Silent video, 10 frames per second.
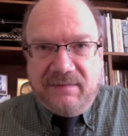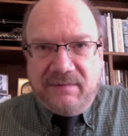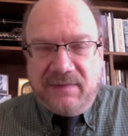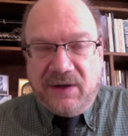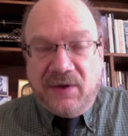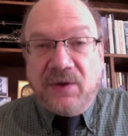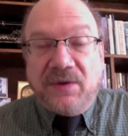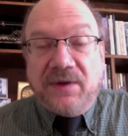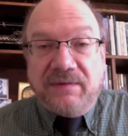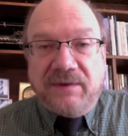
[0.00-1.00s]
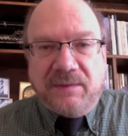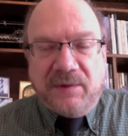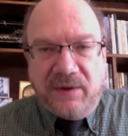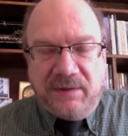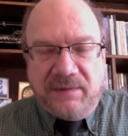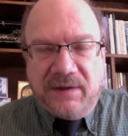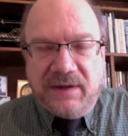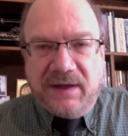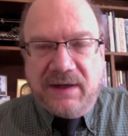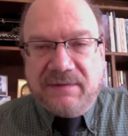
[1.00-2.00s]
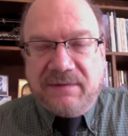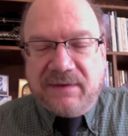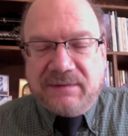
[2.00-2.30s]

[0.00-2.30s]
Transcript: don't know the difference between ability and effort.